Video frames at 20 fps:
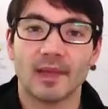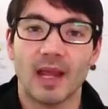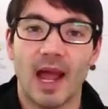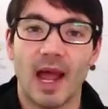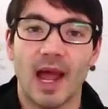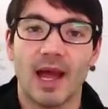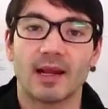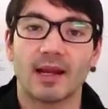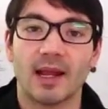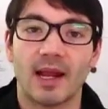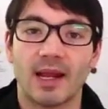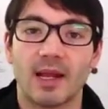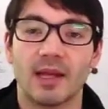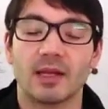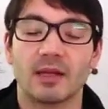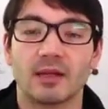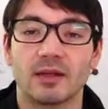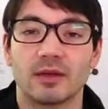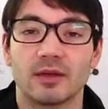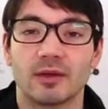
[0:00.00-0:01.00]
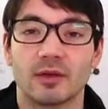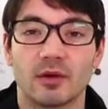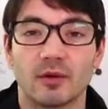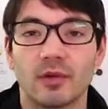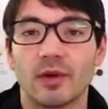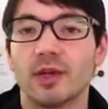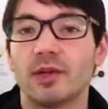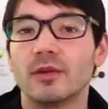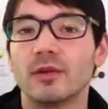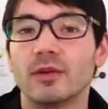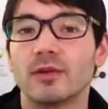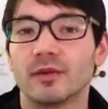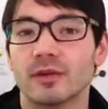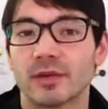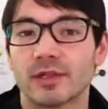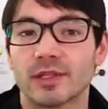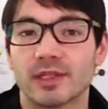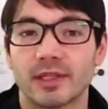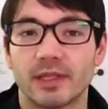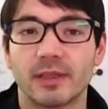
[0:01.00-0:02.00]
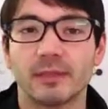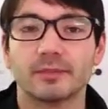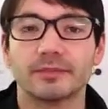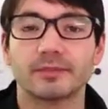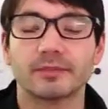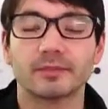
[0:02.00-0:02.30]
at a Korean university.